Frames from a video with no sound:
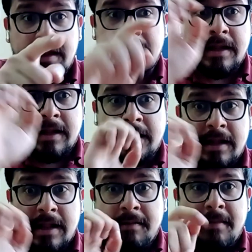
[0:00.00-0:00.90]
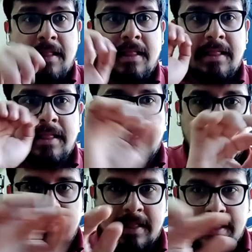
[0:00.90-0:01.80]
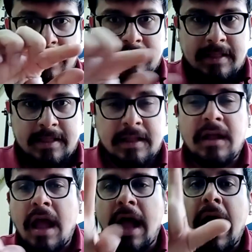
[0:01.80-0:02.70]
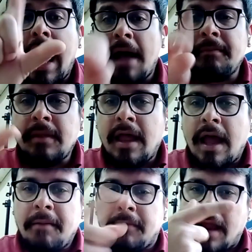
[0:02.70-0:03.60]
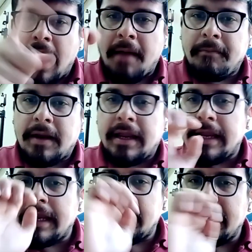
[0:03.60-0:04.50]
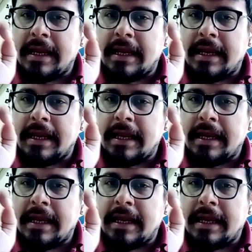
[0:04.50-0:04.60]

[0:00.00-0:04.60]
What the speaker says: You can use your own email address. And then you have to